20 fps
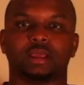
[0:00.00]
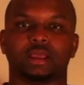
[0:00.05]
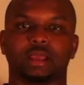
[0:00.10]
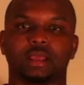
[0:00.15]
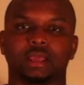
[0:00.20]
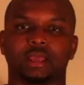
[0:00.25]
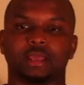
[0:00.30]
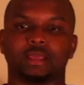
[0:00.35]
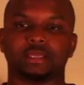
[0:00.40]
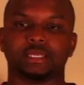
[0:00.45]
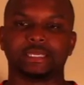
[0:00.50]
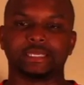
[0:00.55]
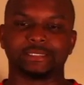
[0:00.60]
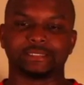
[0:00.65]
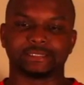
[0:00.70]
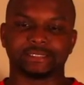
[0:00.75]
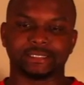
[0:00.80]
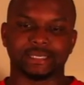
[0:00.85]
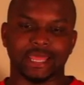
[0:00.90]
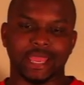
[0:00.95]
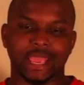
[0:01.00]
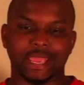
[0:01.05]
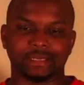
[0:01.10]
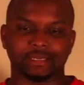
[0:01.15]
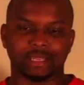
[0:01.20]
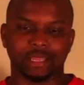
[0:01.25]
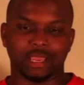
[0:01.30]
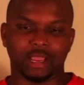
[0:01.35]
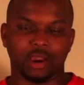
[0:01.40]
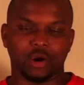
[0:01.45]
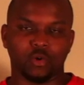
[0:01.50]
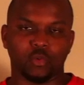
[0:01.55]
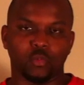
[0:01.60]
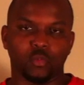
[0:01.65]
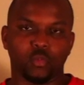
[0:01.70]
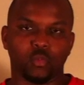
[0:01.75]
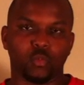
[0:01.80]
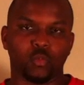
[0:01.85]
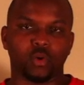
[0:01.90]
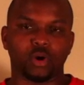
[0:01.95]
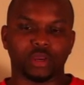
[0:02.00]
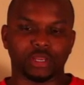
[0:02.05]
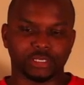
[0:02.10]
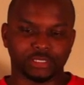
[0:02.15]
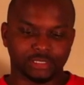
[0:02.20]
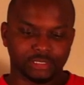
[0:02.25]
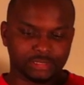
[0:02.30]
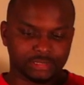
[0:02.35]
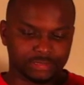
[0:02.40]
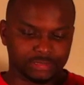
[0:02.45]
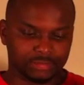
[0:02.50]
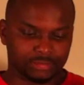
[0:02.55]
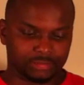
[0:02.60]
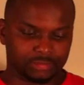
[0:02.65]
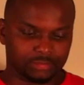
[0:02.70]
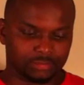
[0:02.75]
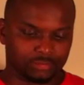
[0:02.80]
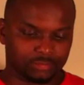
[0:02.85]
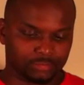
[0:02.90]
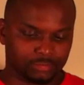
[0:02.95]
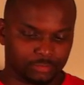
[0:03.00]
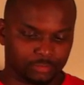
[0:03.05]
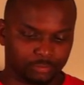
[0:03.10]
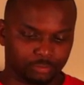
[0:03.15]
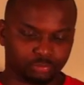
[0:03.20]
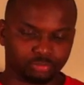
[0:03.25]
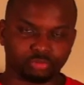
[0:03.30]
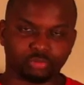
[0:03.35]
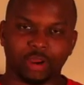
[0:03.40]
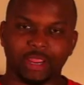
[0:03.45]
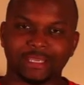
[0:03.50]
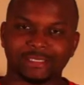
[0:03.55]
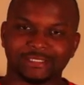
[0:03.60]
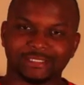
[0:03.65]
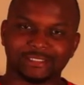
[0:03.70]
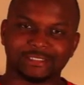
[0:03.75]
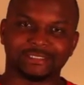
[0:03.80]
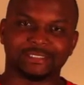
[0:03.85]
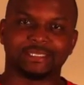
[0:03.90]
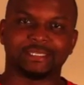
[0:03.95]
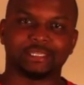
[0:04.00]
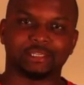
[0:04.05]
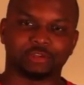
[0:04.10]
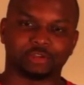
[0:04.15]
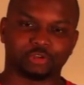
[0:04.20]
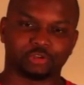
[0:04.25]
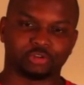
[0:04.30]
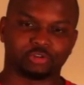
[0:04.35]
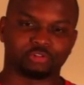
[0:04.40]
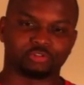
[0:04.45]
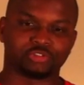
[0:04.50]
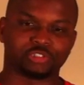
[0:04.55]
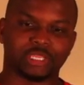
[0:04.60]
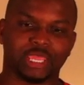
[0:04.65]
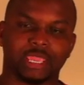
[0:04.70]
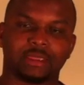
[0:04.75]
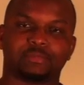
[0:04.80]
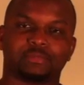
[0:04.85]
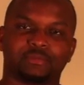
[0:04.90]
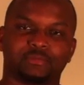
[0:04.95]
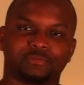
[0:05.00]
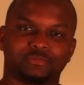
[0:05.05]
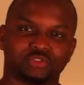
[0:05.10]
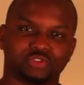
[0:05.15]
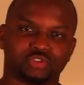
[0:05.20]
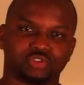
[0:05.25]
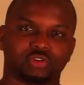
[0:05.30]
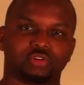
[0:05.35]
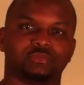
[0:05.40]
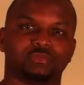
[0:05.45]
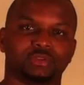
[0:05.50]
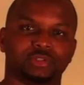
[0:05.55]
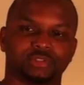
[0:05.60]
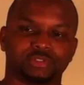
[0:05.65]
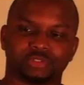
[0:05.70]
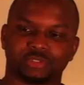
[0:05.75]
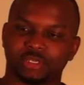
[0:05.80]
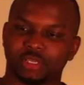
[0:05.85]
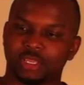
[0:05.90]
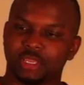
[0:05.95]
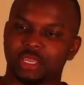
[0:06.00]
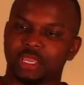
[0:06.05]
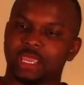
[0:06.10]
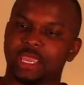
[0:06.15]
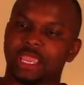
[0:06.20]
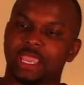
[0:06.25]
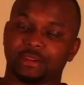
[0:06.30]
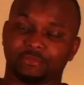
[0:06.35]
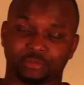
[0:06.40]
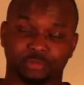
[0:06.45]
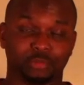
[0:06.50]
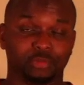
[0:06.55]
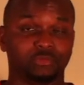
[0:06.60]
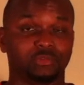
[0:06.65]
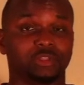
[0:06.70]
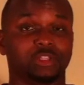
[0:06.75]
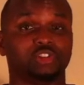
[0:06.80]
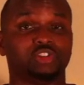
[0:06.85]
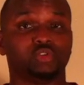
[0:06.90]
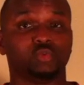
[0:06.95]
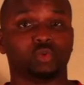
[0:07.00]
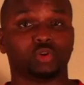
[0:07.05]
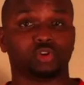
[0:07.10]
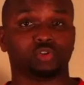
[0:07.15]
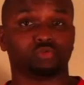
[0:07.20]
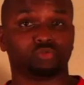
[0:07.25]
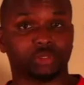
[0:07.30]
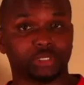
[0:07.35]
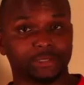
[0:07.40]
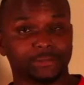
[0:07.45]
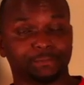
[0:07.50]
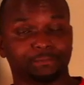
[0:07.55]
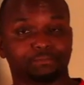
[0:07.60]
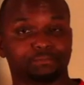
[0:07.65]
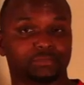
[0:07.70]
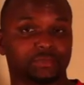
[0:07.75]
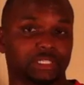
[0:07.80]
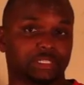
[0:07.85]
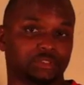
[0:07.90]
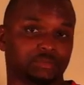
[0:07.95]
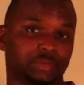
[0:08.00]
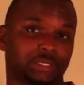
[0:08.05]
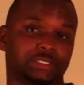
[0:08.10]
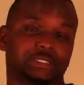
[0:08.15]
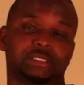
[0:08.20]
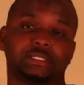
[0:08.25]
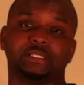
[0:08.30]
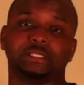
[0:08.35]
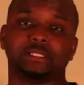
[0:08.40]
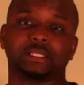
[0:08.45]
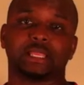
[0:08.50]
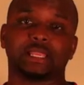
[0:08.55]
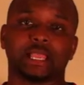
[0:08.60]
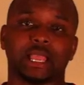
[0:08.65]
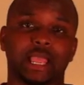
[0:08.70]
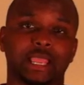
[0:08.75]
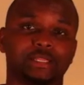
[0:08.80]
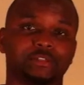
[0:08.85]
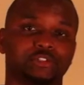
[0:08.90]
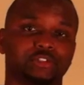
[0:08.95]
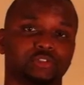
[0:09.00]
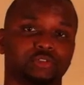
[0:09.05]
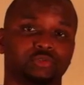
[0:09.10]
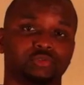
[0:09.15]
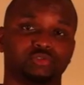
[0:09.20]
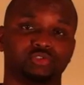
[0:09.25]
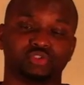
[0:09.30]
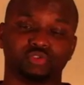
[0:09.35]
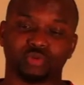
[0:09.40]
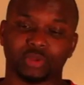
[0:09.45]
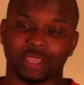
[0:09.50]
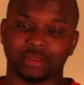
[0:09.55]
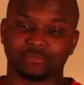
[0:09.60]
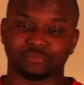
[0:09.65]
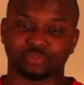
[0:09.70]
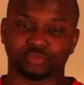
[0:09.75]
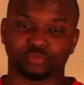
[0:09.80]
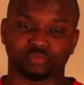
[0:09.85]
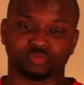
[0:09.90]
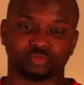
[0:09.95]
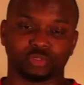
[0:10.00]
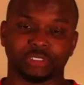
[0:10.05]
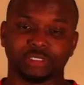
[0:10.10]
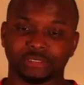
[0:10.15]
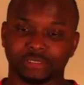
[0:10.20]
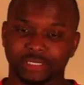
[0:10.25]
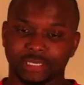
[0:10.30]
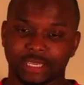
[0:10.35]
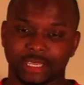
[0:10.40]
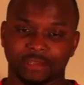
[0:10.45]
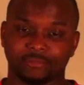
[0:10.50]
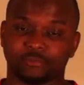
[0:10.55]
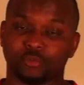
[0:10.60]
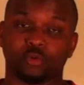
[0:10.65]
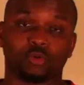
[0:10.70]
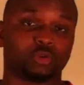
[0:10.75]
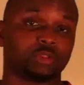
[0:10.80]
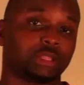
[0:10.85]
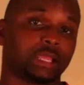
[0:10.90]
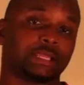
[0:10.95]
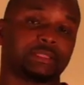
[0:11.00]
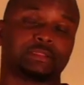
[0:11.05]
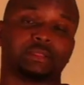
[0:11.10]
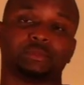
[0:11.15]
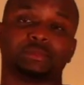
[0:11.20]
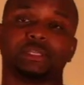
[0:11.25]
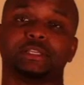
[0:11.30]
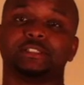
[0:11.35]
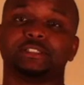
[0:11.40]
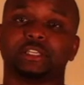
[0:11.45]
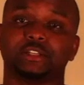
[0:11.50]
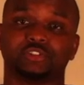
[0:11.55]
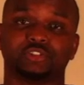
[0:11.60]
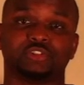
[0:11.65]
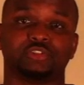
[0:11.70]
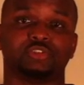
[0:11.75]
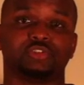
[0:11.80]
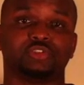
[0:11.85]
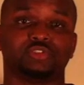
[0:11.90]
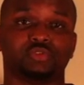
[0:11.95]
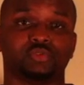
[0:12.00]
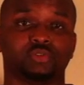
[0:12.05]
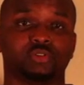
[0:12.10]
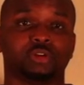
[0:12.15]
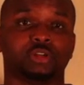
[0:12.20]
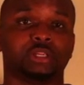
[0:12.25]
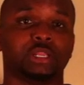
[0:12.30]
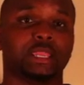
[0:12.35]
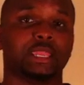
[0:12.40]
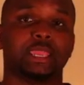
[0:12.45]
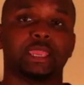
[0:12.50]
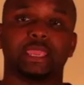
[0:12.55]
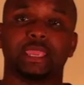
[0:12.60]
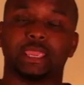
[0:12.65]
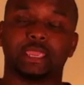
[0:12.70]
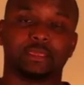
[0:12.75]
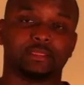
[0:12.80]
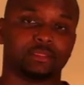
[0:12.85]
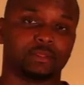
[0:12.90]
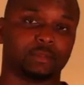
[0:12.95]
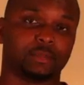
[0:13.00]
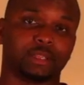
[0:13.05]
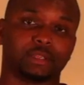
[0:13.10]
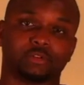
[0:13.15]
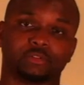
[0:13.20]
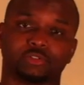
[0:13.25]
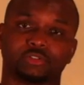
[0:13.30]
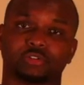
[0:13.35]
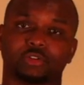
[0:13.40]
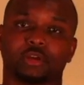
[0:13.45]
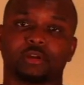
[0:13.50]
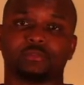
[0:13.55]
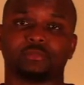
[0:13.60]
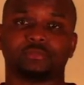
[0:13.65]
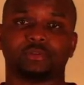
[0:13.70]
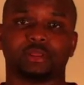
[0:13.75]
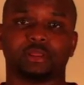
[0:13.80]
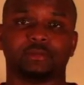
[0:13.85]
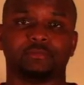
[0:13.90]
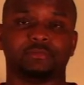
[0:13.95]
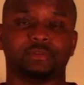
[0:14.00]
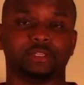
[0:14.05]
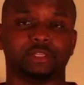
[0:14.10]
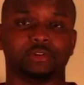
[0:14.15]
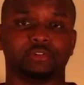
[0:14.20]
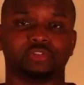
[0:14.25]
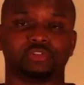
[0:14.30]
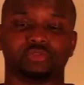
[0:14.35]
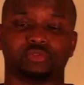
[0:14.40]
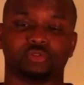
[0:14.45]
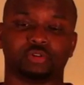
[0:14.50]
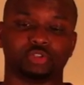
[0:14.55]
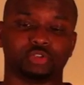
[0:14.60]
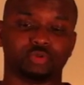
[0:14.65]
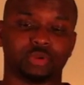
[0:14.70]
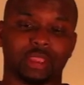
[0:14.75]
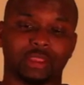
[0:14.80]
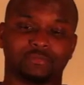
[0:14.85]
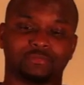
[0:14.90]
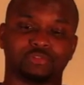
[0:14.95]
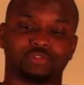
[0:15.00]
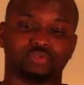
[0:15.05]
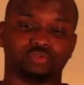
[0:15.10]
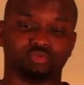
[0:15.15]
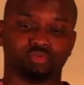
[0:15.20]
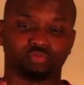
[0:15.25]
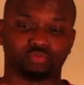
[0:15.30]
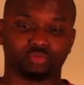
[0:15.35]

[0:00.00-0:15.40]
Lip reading: it's not a one price tier type of service. Every movie that you want to rent is basically like iTunes. You have to rent, or like the PlayStation Store and the Microsoft Video Store. You have to rent